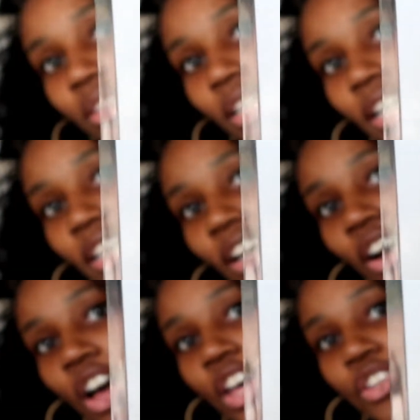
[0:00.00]
There you
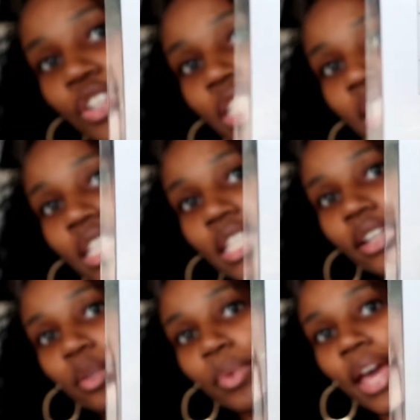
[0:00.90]
go. You can see the
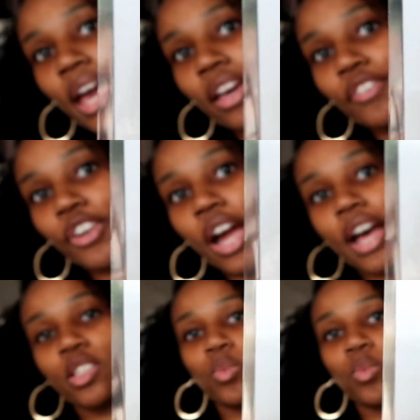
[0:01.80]
daily behavior as